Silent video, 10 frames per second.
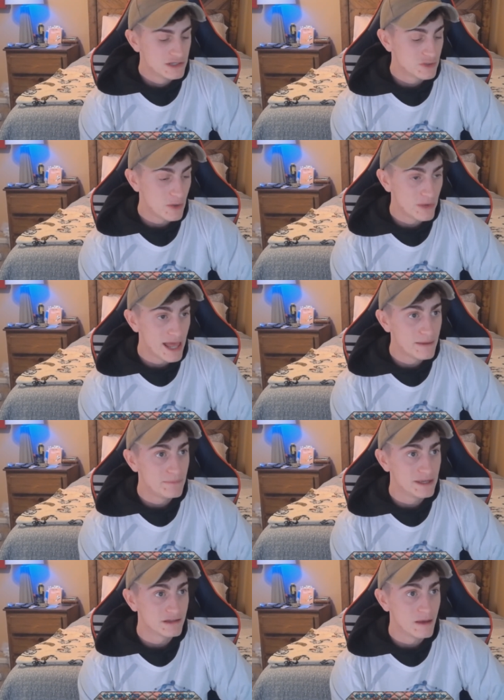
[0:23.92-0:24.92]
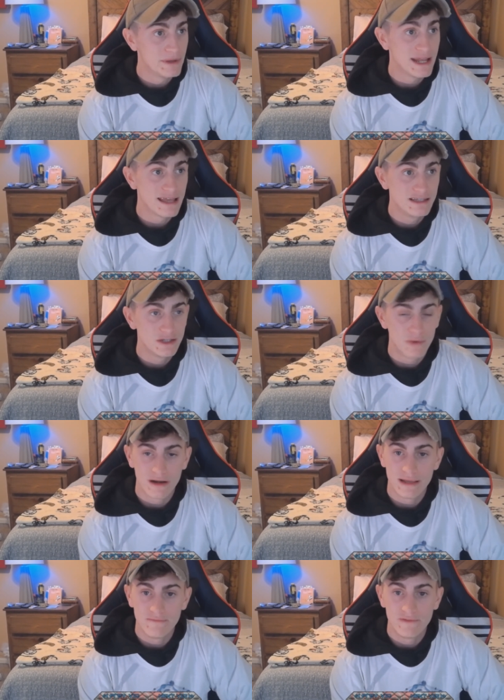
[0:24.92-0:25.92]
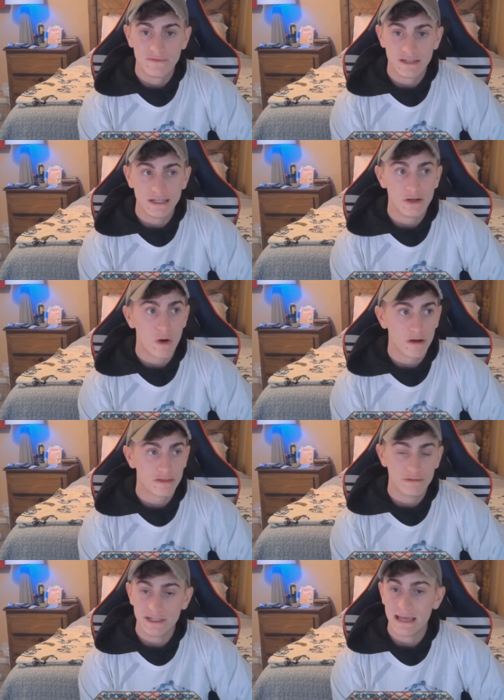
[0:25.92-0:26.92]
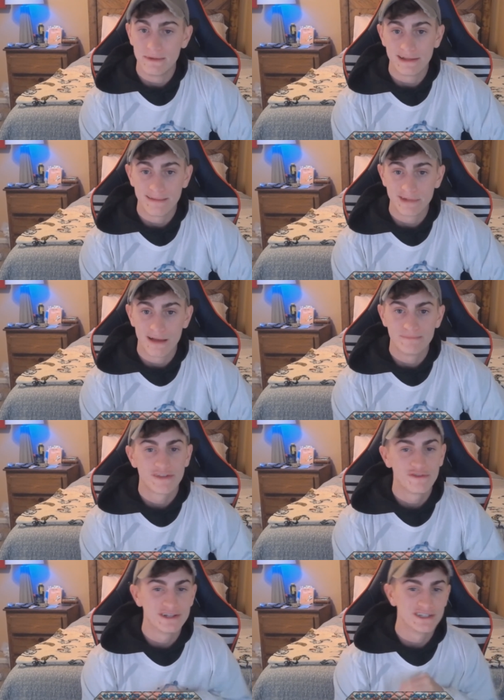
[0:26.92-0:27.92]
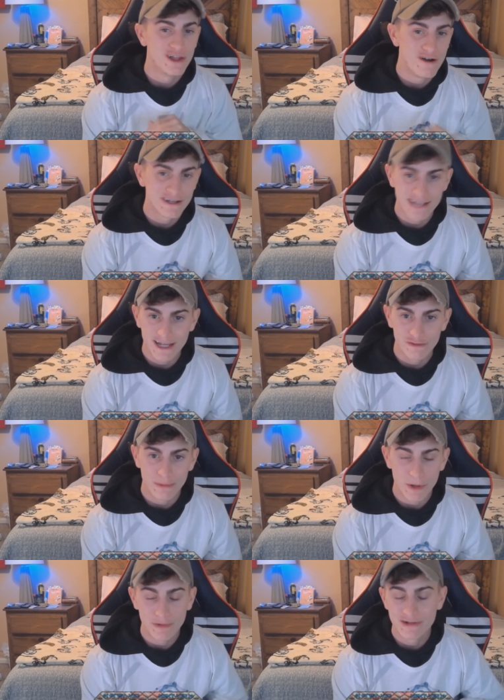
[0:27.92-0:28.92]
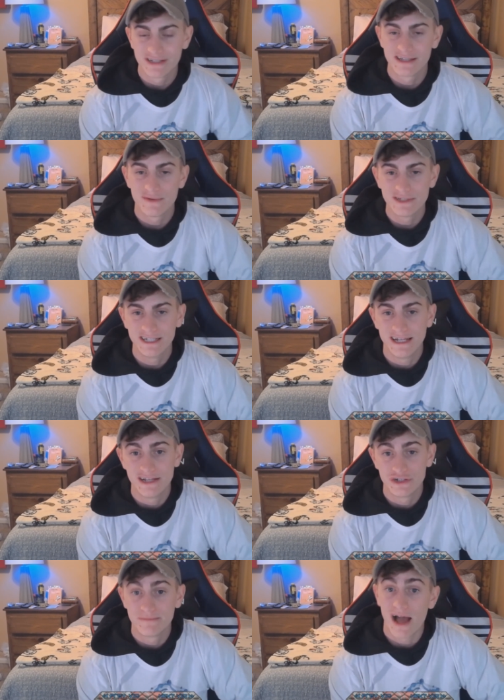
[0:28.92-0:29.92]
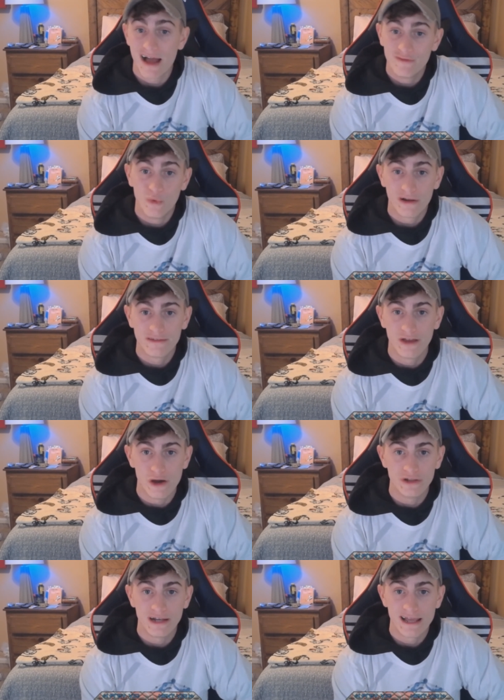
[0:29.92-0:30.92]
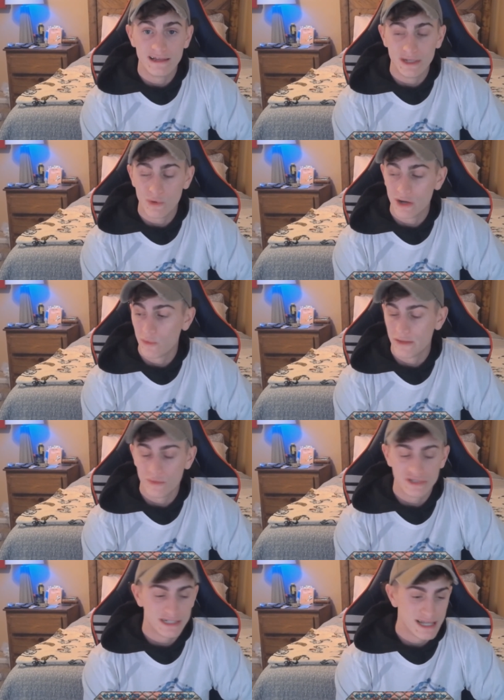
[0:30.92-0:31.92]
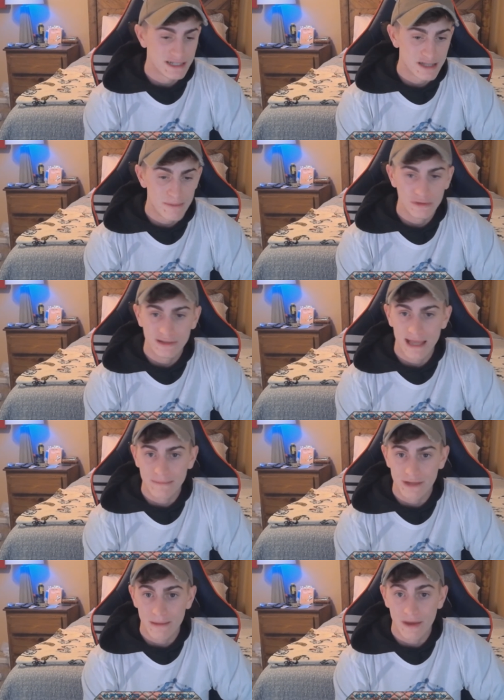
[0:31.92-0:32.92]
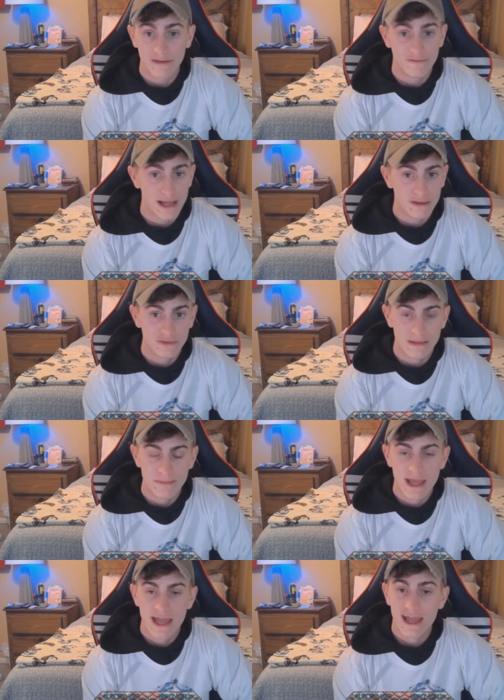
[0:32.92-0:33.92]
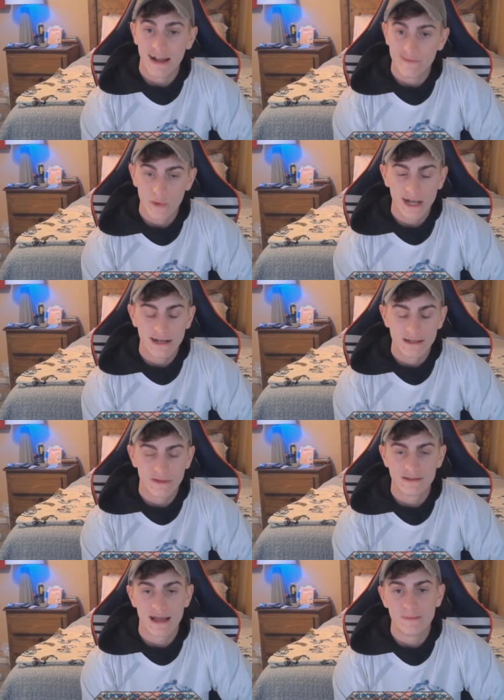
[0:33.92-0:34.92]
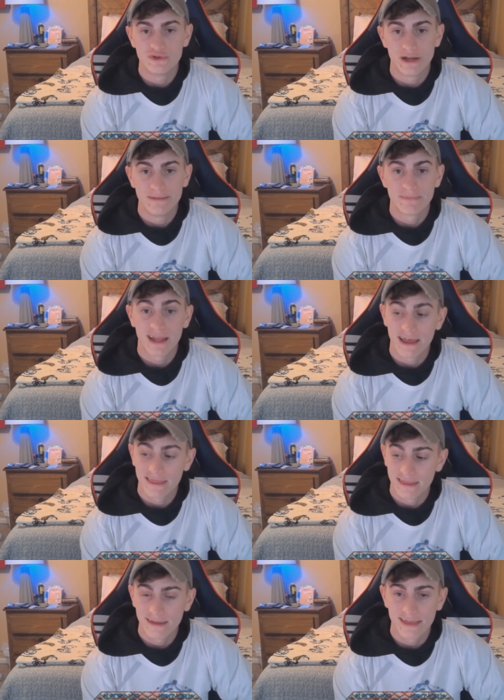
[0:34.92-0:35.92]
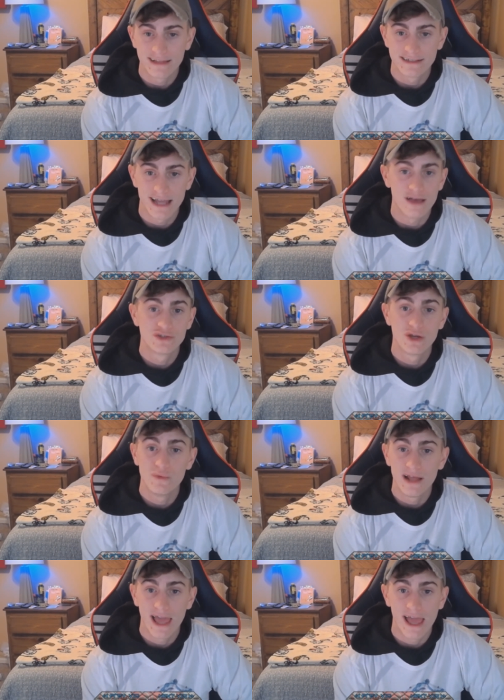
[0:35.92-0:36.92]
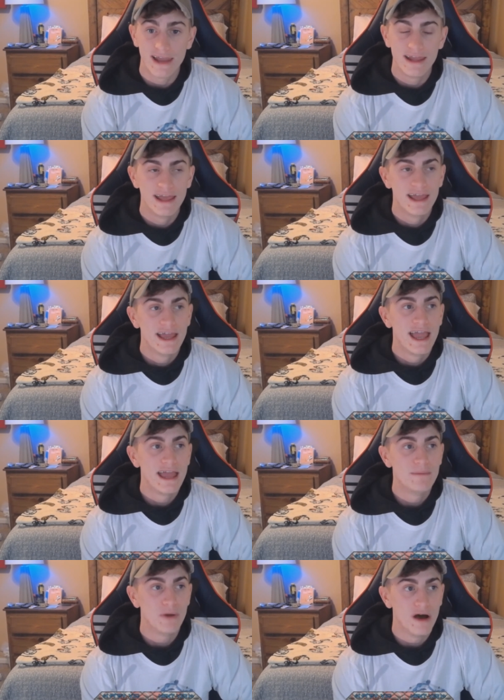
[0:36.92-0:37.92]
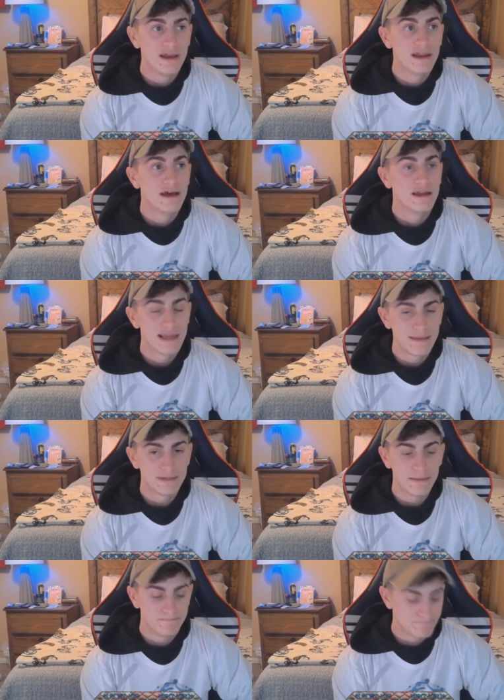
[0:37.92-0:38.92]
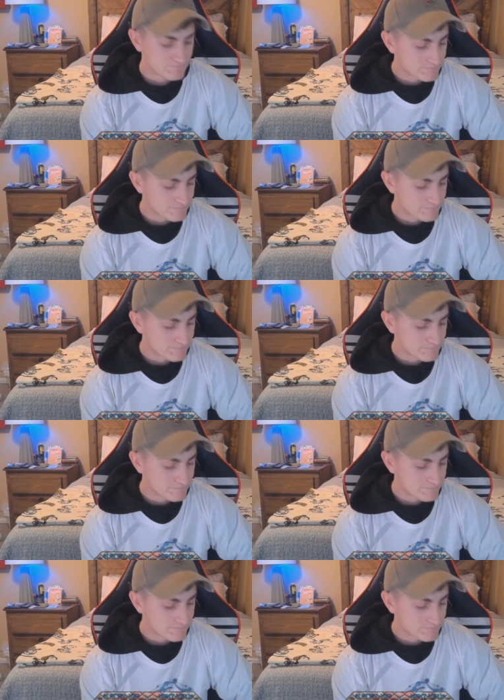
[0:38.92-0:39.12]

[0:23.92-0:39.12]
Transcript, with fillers: So I went ahead and picked up an Alienware M15 R3 gaming laptop. For as long as I can remember, since I was a teenager, I've wanted to own an Alienware. Whether it was a desktop or a laptop, I followed them and I've waited until the time was right. And I think that's now. So I went ahead and bought a laptop.